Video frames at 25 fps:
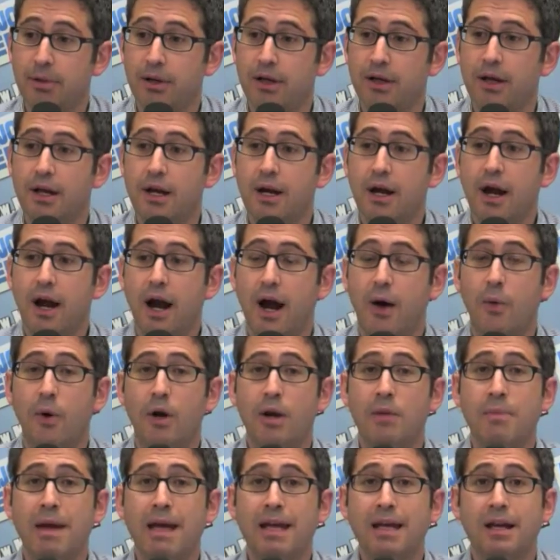But I
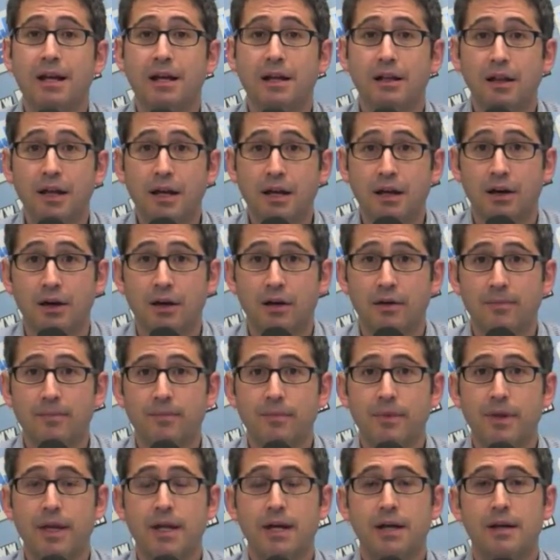want to make it clear
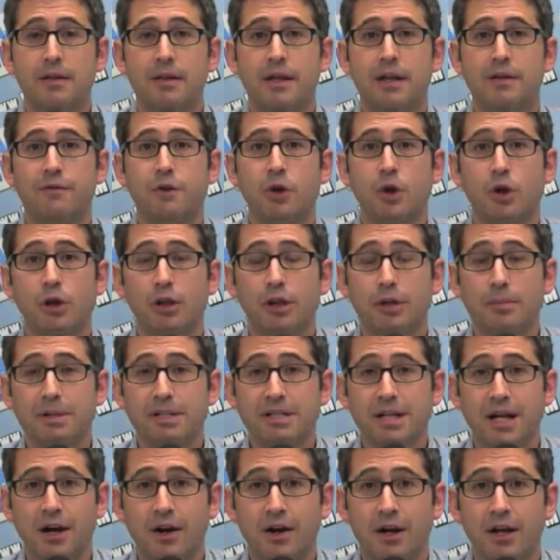that if you're a
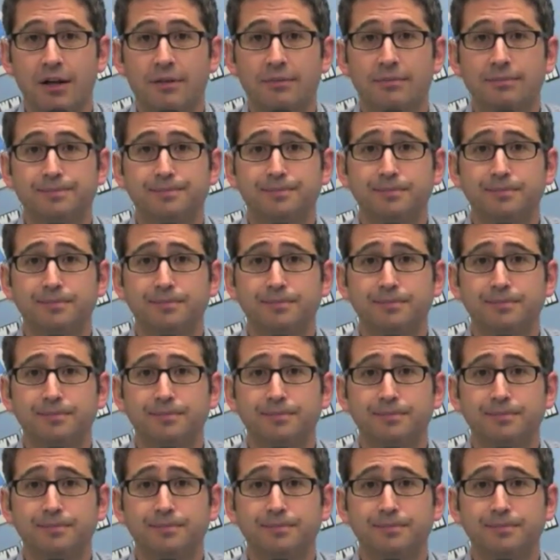libertarian,